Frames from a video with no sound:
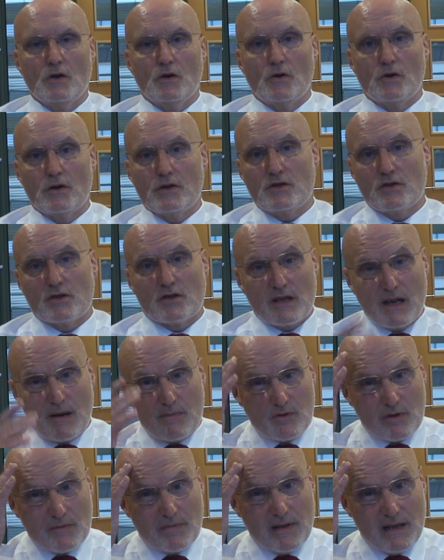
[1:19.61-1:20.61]
or it's just
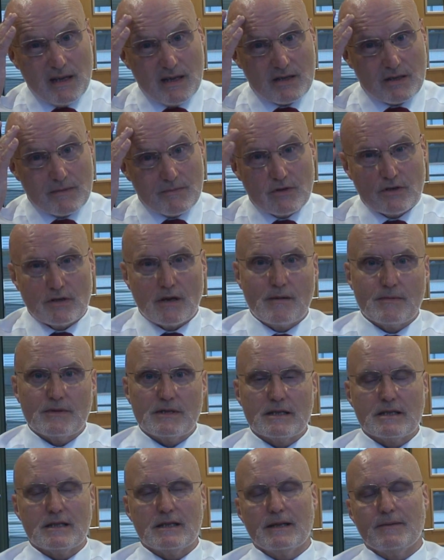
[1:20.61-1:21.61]
kept up here sometimes,
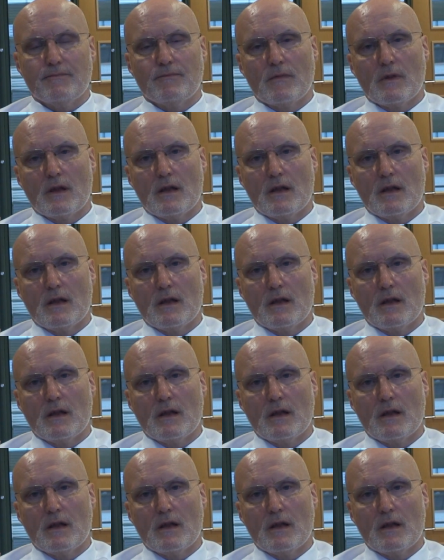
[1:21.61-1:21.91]
isn't it?